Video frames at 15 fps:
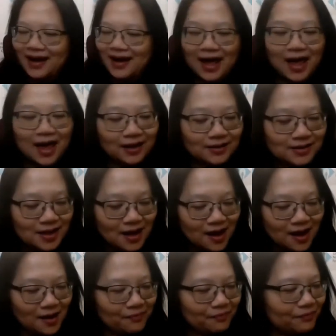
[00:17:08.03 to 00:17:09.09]
and
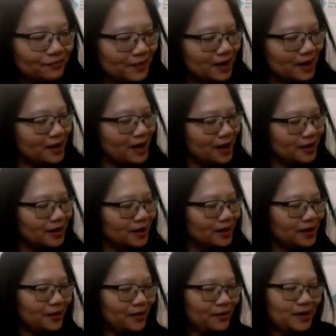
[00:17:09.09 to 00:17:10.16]

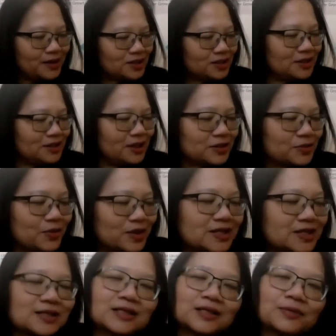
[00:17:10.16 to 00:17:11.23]
another question is, what
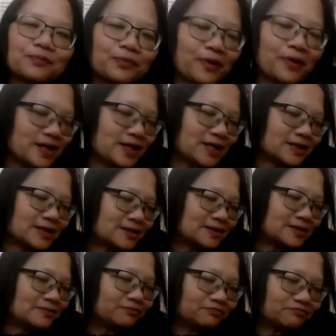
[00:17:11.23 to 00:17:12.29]
is the
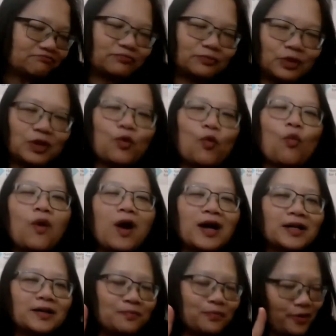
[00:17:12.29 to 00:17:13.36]

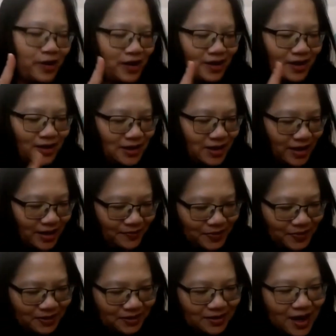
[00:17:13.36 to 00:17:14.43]
one branding
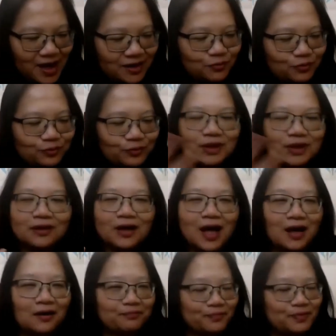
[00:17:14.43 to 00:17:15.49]
tips that will
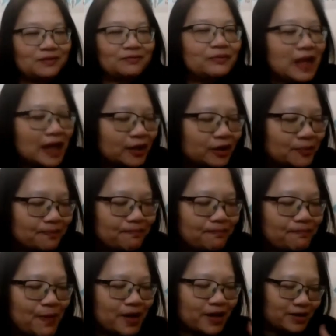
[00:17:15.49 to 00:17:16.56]
be like
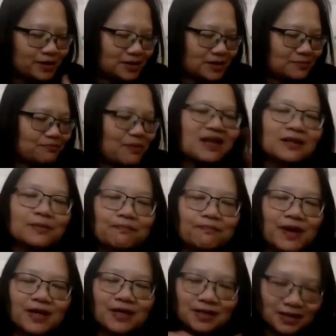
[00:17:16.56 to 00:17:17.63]
make the
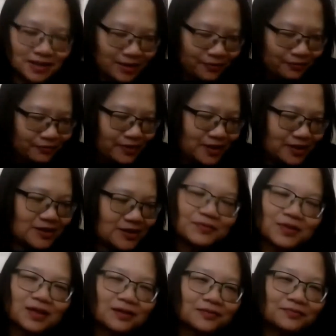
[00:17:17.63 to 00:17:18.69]
biggest difference
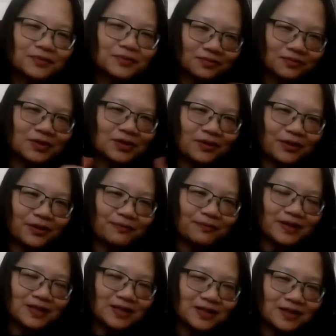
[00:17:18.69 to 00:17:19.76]
to the
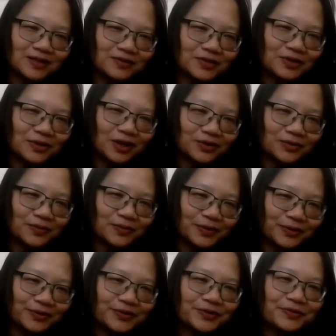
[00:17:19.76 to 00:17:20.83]
business, to
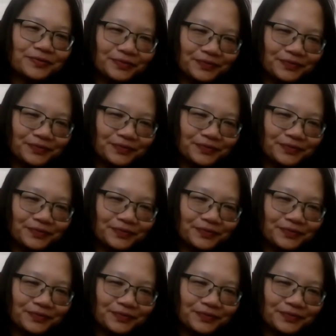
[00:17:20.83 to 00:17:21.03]
entrepreneurs?